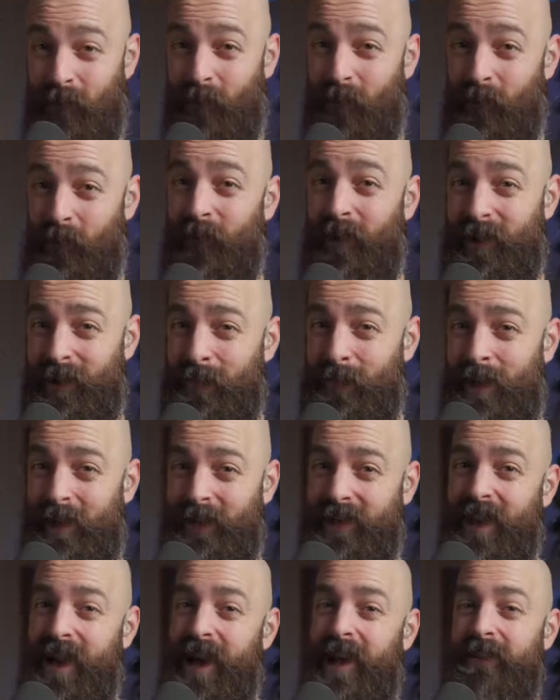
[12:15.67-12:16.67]
cool
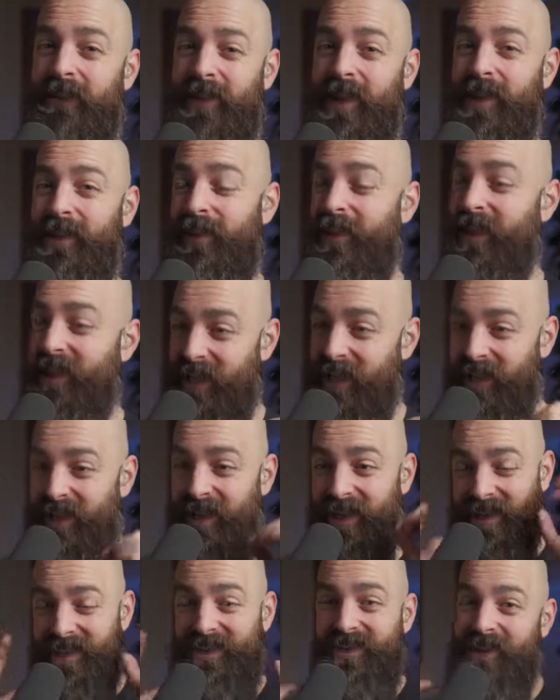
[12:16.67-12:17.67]
about Conflicker, and again,
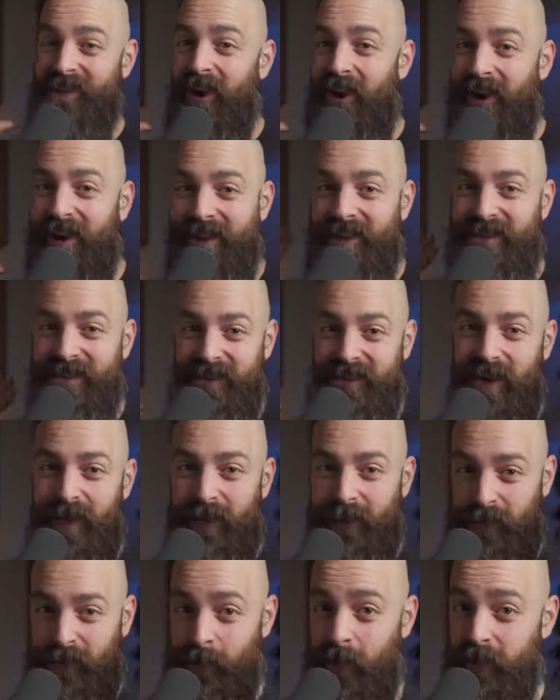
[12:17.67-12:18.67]
like, sorry,
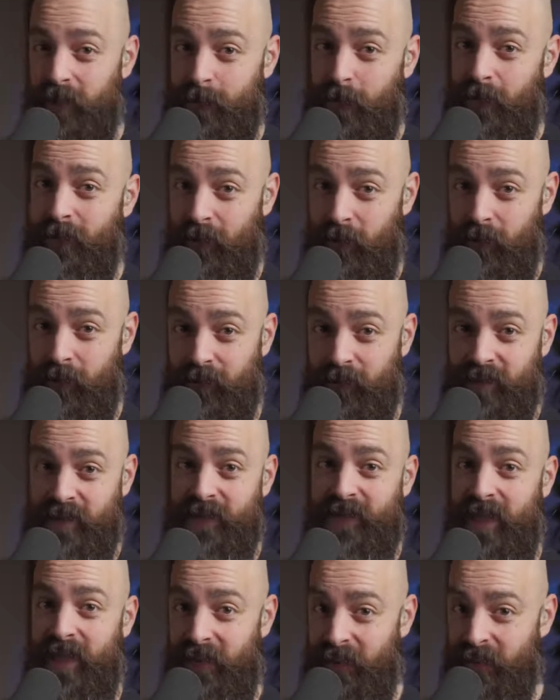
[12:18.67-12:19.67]
there's multiple
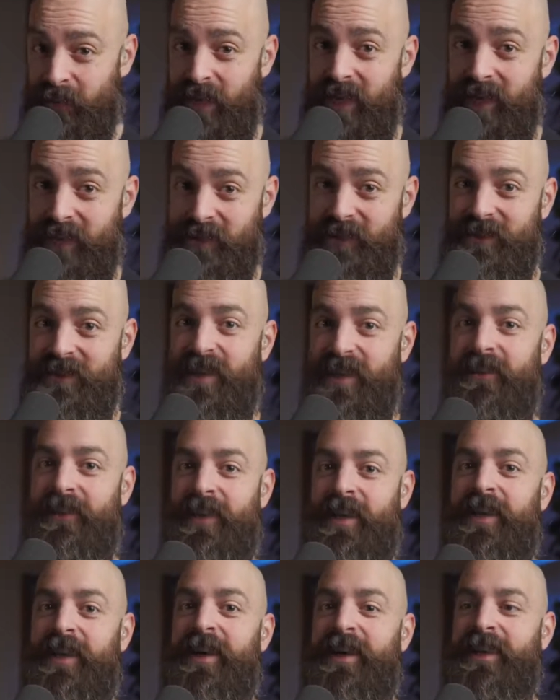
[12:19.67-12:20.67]
versions and iterations of
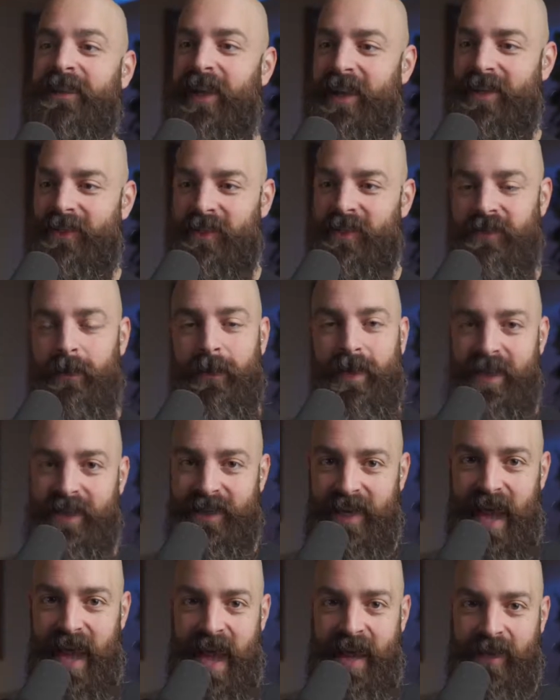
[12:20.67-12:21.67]
it, like, just from the
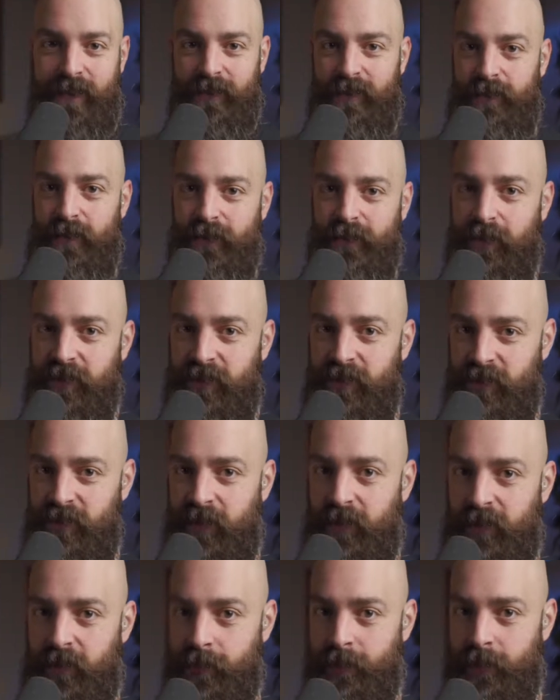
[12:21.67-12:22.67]
attacker's reverse
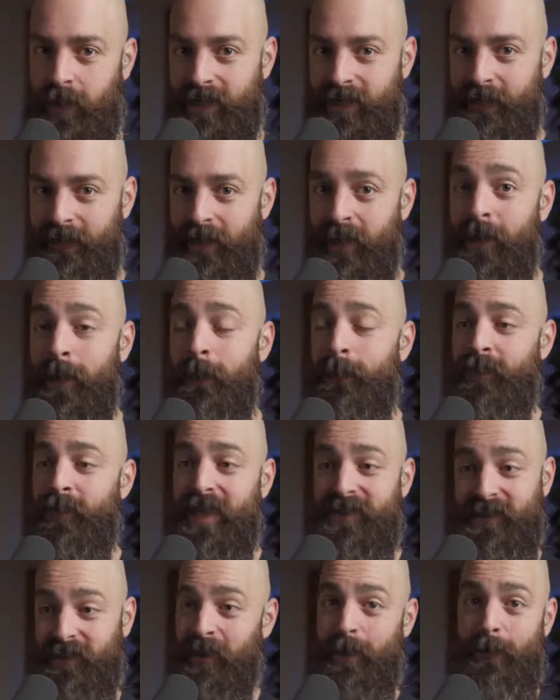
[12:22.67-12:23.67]
engineering perspective, they
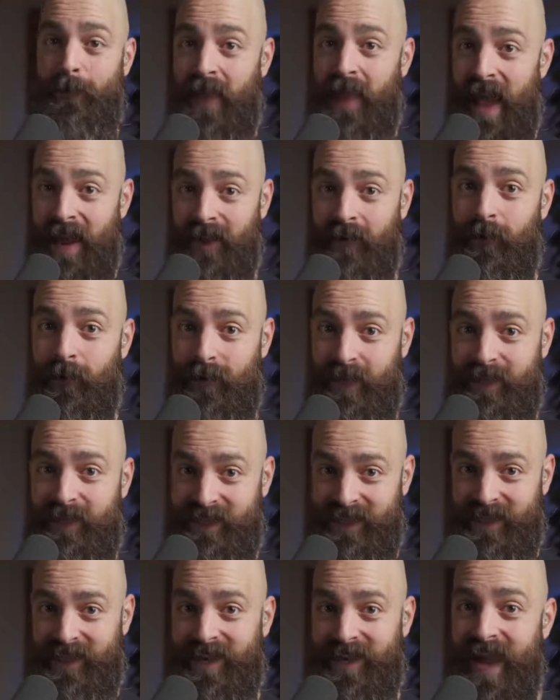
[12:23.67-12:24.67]
started black holing
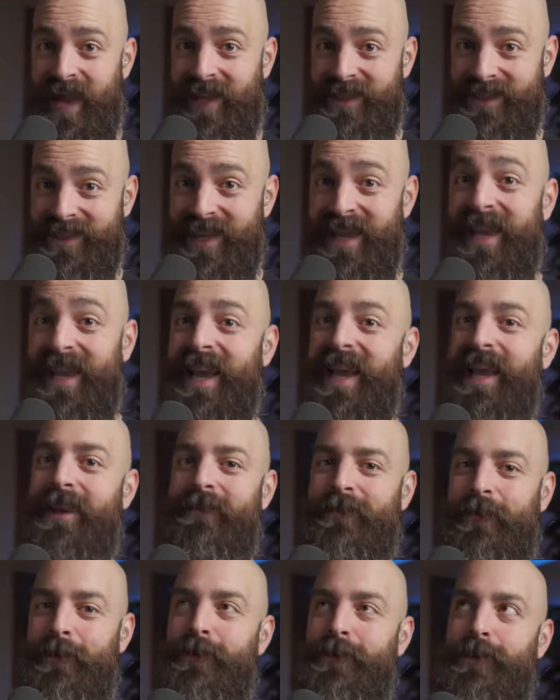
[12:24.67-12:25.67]
DNS,
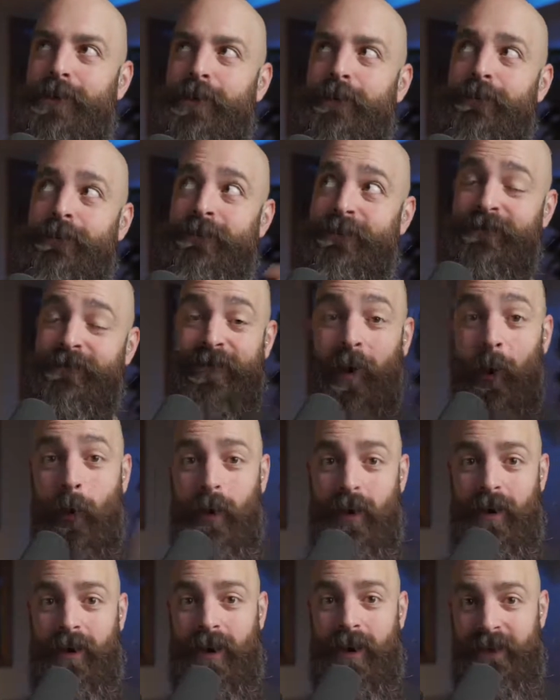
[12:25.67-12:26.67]
and version
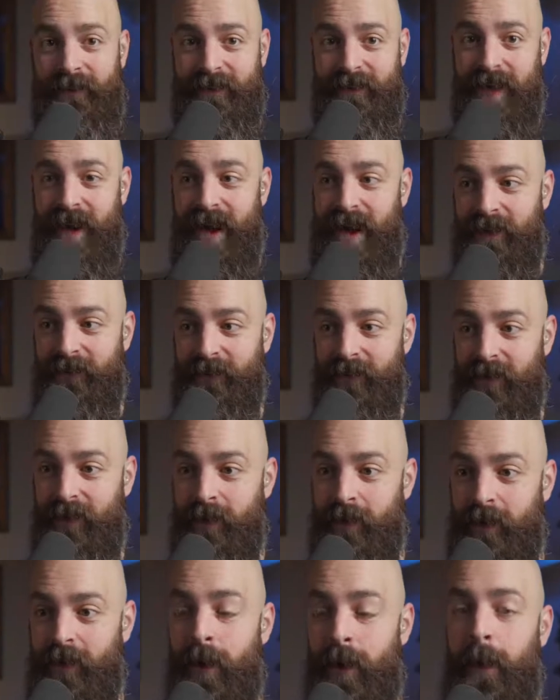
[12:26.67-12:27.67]
4 of
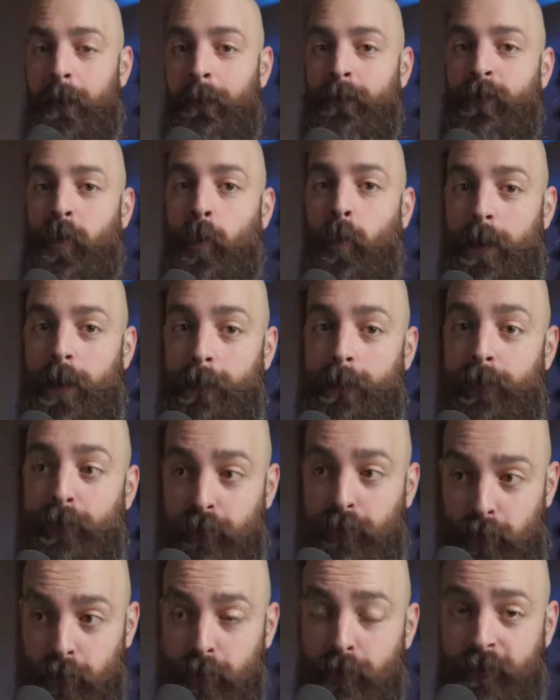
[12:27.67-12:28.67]
Conflicker would
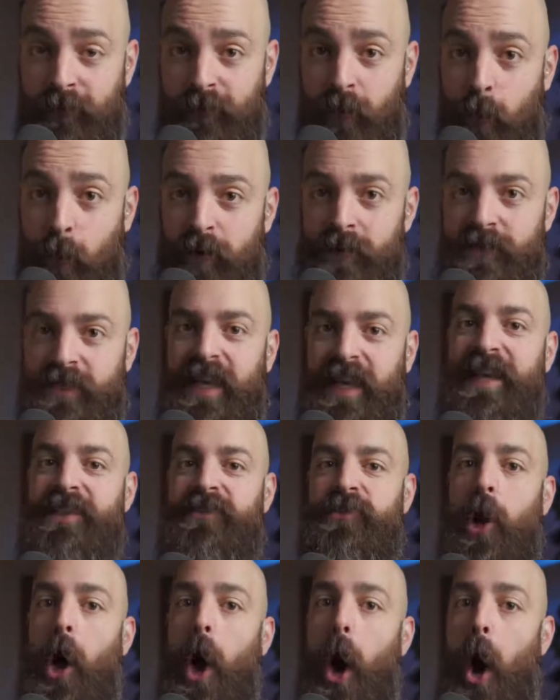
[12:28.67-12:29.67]
brute force
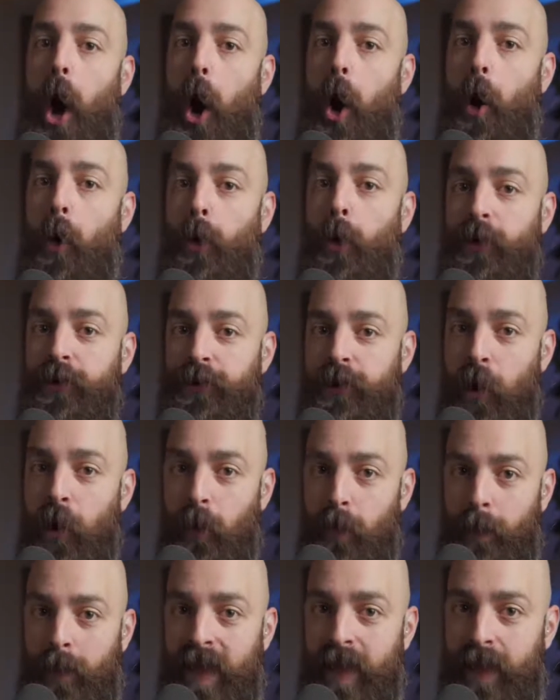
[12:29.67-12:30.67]
its own
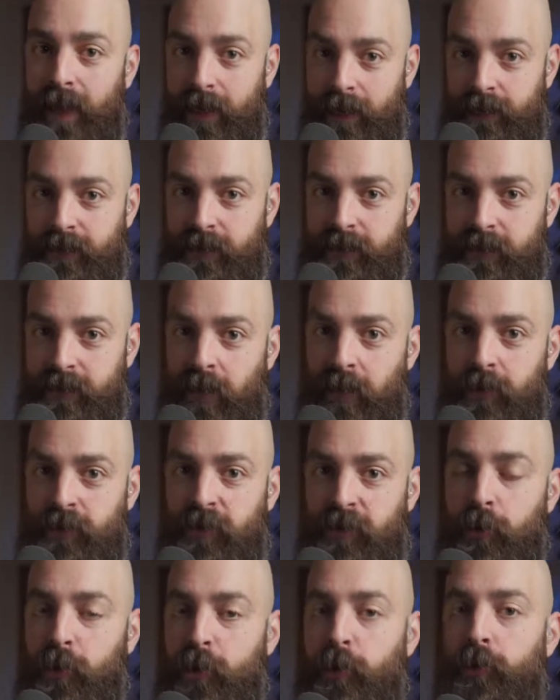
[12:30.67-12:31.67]
domains,
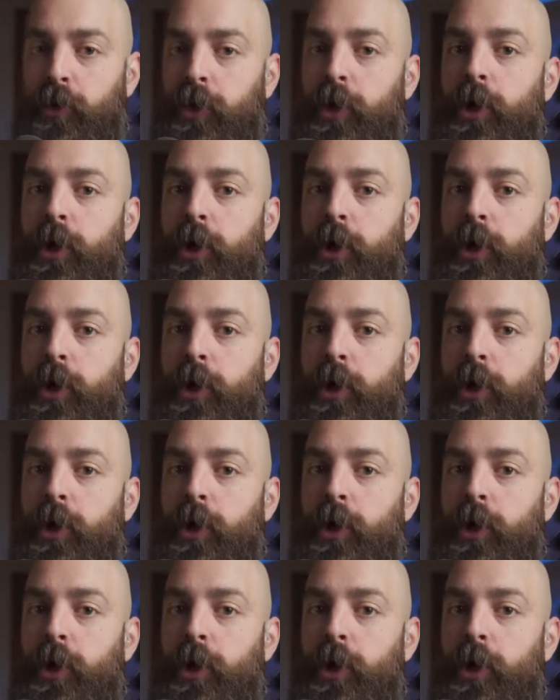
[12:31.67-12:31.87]
so you